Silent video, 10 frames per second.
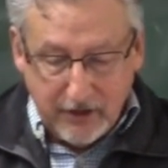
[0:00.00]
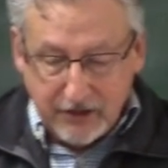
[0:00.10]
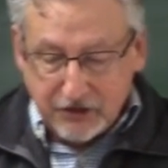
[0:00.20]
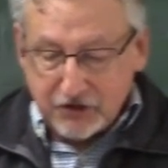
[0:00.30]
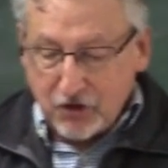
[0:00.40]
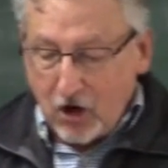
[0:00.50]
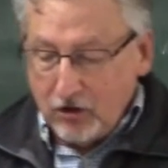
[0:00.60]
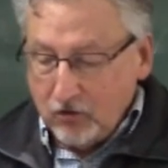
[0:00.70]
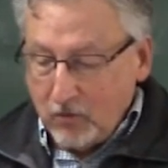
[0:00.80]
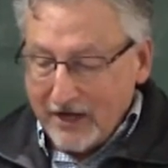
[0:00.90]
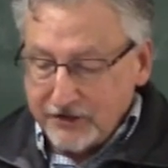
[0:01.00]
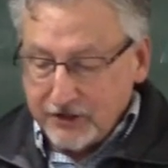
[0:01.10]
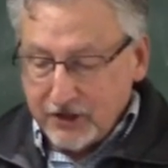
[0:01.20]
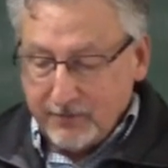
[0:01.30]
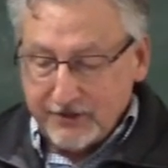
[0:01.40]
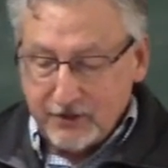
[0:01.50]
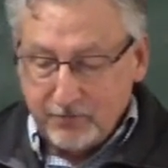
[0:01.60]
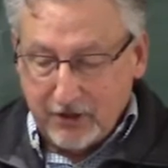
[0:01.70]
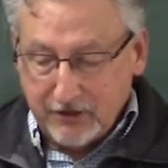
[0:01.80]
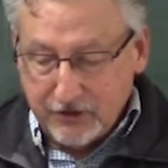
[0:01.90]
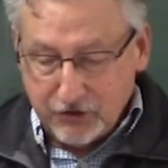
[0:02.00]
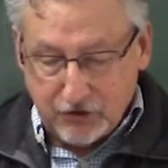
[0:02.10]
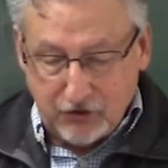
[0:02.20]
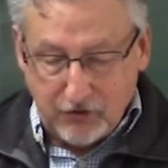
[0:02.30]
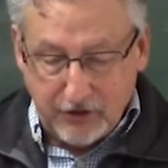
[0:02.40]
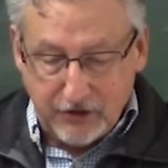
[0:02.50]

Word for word: He saw her watching him as he buttoned his shirt.